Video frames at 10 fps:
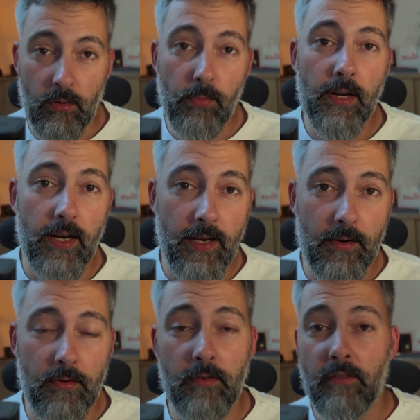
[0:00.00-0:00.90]
Luminar
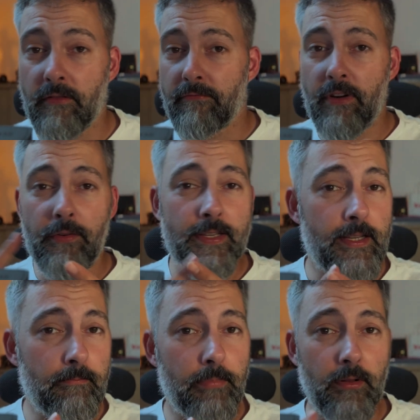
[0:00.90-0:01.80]
Neo. Very
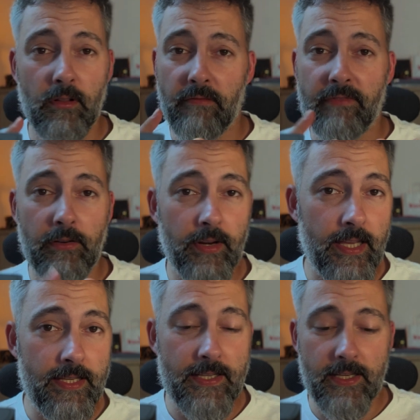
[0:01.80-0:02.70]
simple, very
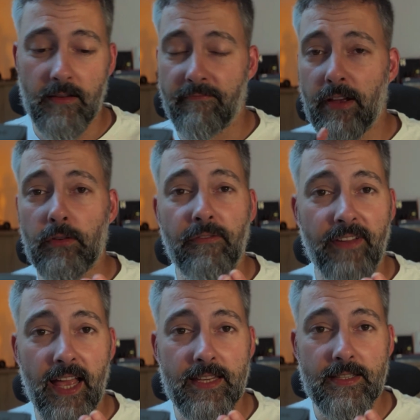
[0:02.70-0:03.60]
easy, very
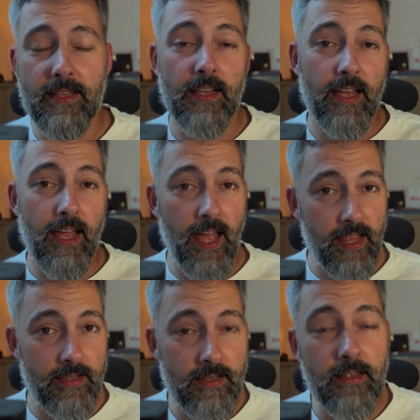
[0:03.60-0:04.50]
fast,
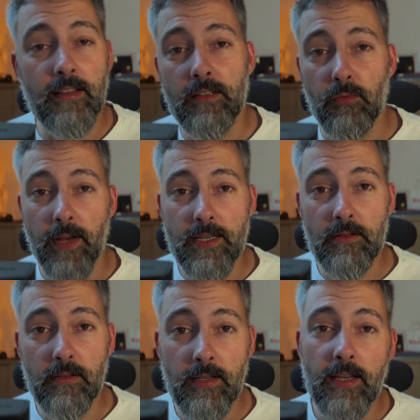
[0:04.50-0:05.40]
and the
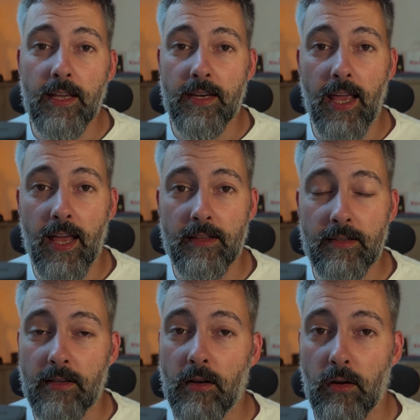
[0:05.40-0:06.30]
result in the end
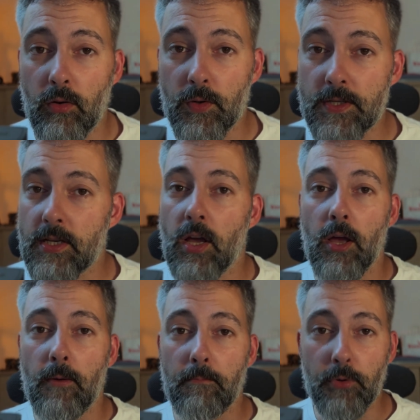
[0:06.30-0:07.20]
looks
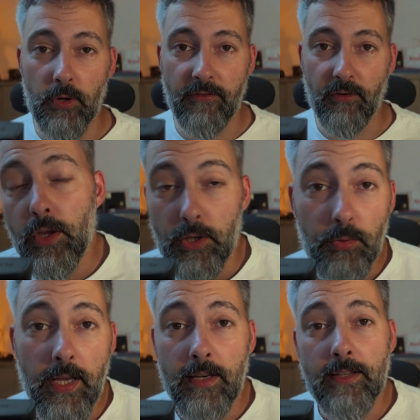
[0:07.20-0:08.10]
beautiful. You
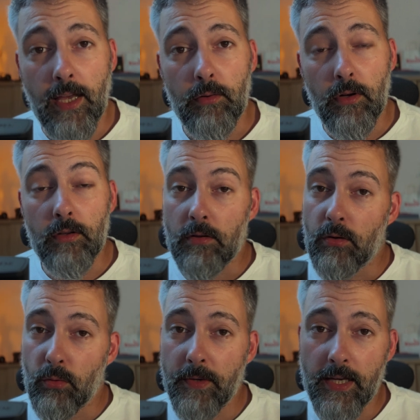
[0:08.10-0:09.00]
can download
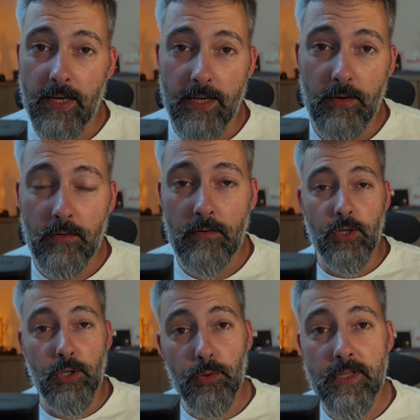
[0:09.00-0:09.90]
Luminar Neo
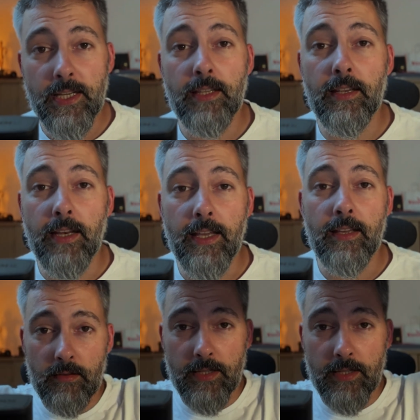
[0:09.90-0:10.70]
using the link